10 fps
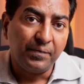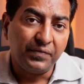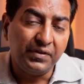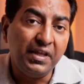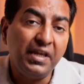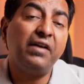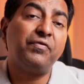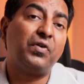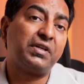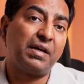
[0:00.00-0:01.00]
need
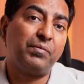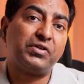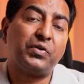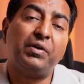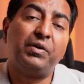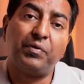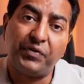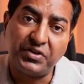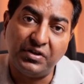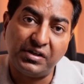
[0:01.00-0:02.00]
for cybersecurity
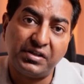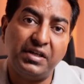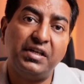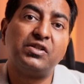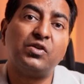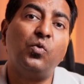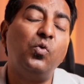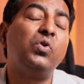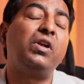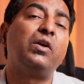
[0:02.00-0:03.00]
professionals is
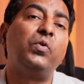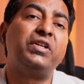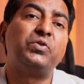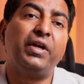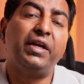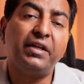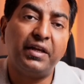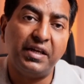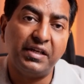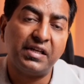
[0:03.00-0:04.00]
only going to
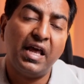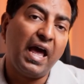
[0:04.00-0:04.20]
increase